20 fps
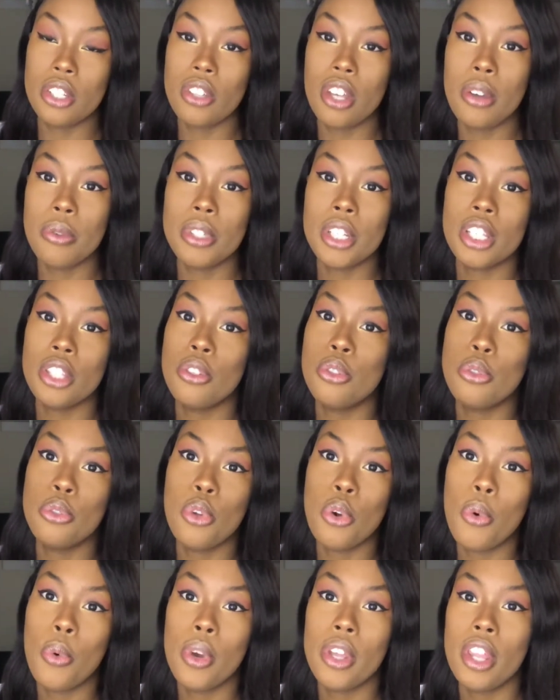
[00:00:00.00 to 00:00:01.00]
So I was like, there's
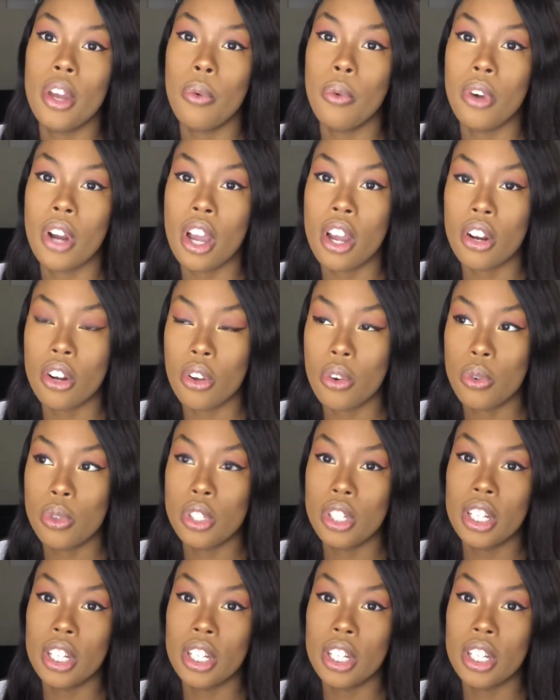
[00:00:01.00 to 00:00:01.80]
no way that we're not gonna go to